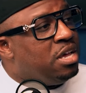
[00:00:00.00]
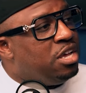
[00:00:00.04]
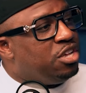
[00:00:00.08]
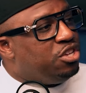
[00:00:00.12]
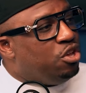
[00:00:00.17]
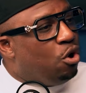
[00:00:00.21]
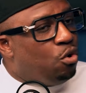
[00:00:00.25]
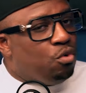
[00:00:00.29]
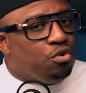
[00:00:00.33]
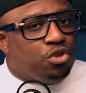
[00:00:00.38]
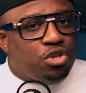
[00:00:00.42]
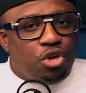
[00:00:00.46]

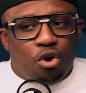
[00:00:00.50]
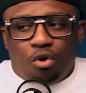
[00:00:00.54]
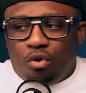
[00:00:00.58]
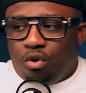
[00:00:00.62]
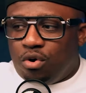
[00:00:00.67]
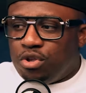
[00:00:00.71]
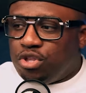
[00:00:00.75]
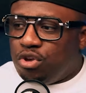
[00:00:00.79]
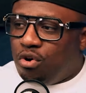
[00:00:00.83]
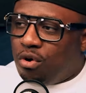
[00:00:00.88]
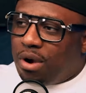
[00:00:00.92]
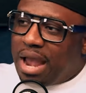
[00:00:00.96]
Your
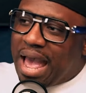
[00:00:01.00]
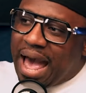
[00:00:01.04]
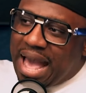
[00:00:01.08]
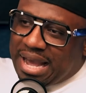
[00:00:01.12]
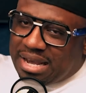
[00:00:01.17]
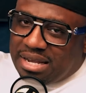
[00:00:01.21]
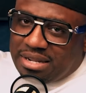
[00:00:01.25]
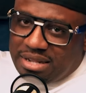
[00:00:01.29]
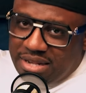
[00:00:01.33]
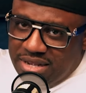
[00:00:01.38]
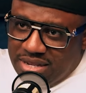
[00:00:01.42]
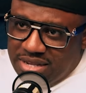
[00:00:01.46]

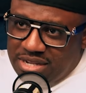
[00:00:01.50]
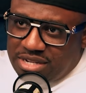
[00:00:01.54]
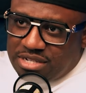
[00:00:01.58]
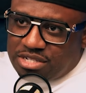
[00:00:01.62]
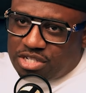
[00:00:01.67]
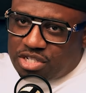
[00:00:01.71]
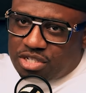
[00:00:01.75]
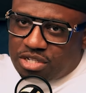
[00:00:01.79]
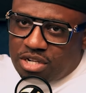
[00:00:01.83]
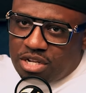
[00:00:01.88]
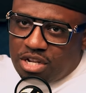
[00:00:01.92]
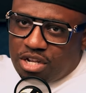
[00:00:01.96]

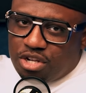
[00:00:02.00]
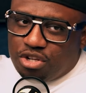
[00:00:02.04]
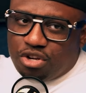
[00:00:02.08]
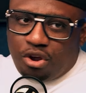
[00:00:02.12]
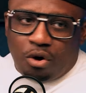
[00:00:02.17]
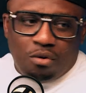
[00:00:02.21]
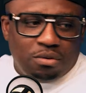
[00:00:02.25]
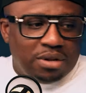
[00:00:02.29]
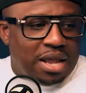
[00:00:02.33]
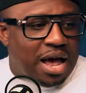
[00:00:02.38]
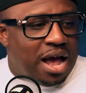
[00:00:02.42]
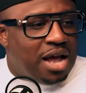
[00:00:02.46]
accolades
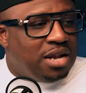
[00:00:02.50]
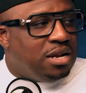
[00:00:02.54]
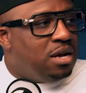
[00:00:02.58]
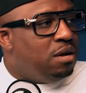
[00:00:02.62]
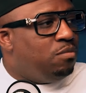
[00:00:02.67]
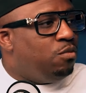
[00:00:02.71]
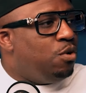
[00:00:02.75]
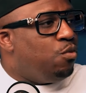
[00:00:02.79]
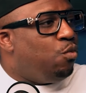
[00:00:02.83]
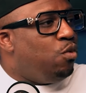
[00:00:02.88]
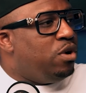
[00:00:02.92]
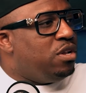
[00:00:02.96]
don't line up
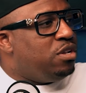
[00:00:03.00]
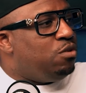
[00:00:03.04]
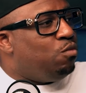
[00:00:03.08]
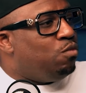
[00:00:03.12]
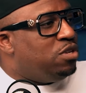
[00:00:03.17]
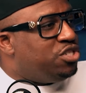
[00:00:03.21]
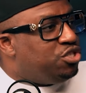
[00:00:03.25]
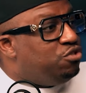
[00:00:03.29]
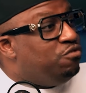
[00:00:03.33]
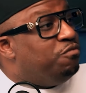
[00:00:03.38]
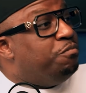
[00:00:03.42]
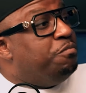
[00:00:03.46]
with
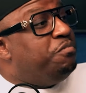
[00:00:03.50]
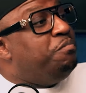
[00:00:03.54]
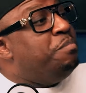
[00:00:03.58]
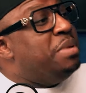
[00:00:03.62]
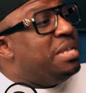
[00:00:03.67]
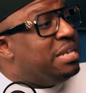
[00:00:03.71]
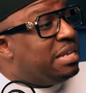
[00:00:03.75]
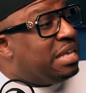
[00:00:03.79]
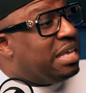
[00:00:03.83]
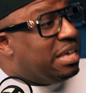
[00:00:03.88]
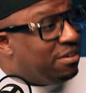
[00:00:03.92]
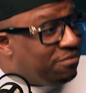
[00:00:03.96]
what you've
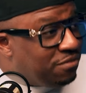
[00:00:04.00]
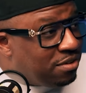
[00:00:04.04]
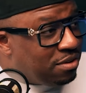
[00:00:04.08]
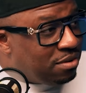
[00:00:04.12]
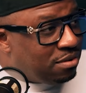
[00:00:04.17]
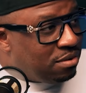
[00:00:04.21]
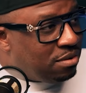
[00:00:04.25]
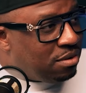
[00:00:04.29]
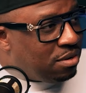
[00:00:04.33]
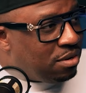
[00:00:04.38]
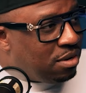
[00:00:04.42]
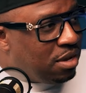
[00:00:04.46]
been given,
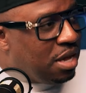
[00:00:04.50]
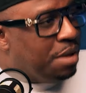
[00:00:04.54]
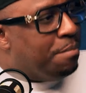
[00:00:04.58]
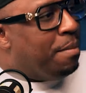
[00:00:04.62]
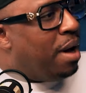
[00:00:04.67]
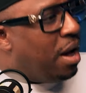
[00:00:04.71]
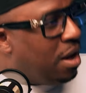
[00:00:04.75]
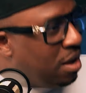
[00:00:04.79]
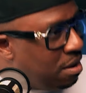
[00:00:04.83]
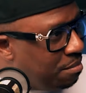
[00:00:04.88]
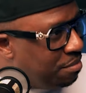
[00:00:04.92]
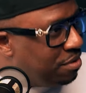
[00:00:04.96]
in
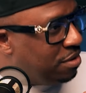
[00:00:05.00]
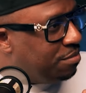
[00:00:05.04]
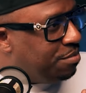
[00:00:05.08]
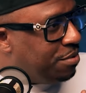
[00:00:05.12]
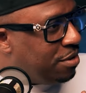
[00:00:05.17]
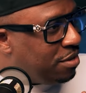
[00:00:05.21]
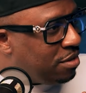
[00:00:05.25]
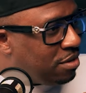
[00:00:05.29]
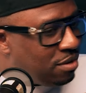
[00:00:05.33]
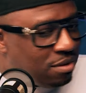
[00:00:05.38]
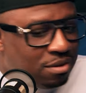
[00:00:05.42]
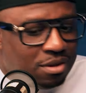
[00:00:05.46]
my humble
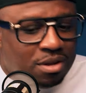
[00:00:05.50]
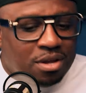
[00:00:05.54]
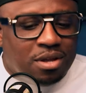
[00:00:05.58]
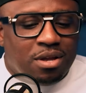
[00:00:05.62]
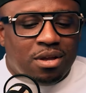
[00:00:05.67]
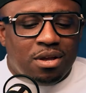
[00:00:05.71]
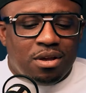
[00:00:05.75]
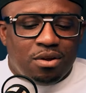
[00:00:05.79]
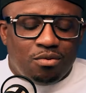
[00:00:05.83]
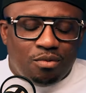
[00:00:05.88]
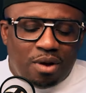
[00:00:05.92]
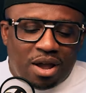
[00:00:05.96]
opinion.
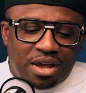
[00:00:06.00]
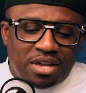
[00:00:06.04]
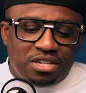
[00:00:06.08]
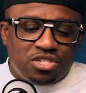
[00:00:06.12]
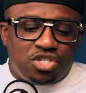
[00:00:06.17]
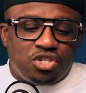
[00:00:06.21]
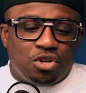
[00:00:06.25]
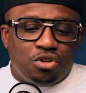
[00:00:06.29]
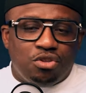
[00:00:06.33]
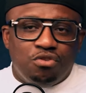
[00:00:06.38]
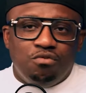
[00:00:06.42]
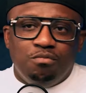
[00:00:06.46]
Right.
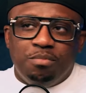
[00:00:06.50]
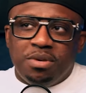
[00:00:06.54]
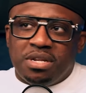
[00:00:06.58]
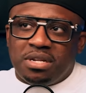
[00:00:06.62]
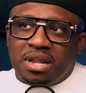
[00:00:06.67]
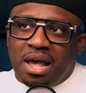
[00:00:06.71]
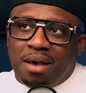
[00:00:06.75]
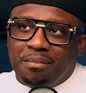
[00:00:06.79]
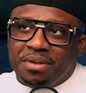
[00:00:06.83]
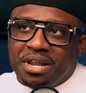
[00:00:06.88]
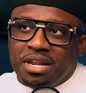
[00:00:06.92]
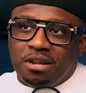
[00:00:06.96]
So you've been
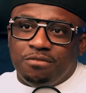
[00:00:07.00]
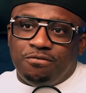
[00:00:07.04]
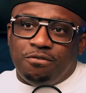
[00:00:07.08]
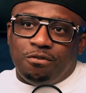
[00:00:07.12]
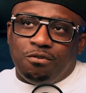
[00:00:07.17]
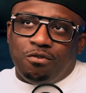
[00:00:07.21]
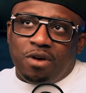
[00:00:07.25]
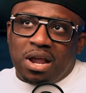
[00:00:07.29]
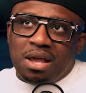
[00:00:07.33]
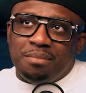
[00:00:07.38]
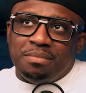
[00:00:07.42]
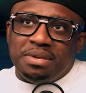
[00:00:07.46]
nominated for
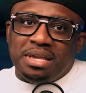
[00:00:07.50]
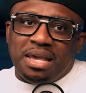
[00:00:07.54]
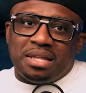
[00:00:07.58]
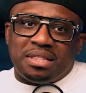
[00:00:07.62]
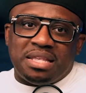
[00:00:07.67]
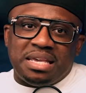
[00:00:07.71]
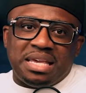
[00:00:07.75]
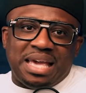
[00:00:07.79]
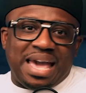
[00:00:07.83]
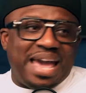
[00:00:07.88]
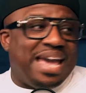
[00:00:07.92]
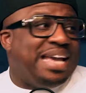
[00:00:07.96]
Grammy, I
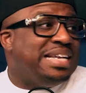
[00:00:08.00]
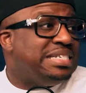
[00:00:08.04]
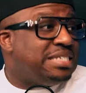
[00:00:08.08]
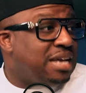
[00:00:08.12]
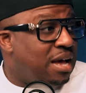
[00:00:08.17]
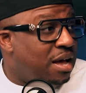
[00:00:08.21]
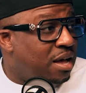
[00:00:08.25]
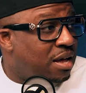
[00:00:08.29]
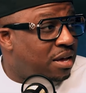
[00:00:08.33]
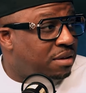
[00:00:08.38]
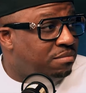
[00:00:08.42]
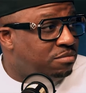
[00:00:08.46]
think 8
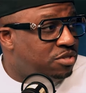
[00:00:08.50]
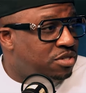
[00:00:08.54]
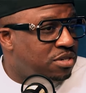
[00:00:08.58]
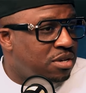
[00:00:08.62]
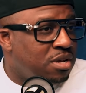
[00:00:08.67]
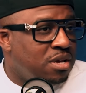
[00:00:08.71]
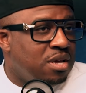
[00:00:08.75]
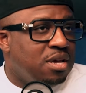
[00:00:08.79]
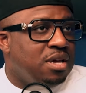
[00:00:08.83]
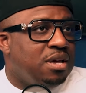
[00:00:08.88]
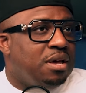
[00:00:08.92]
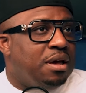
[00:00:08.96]

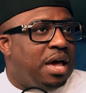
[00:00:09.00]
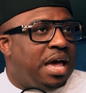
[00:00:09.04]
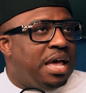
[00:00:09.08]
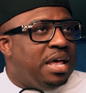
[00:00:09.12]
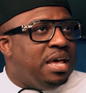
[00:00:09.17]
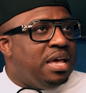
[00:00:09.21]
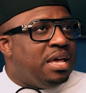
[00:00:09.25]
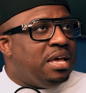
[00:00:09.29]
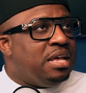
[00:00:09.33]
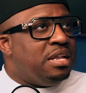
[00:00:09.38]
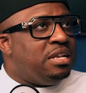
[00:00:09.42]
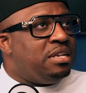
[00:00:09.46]
times,
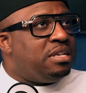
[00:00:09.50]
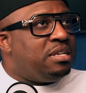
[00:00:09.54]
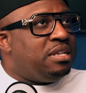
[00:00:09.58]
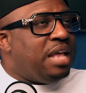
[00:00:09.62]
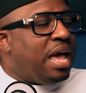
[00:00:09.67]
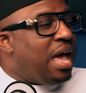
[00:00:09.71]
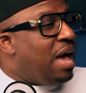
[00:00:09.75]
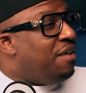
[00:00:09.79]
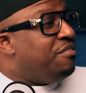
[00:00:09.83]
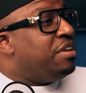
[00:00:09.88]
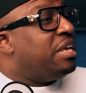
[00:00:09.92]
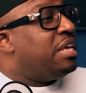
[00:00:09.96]
and they
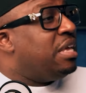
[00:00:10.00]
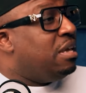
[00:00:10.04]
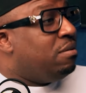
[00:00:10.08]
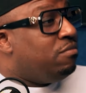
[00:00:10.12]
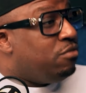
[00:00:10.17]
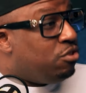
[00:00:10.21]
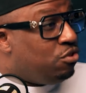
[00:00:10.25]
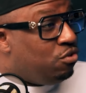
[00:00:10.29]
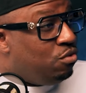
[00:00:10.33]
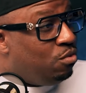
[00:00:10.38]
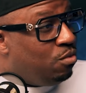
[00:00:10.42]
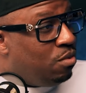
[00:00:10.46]
haven't
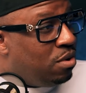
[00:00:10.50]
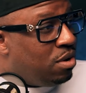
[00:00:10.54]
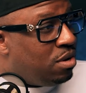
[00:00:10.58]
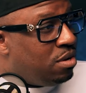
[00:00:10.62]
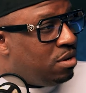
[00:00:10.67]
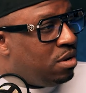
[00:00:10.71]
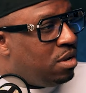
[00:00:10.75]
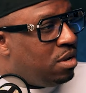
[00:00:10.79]
given you one.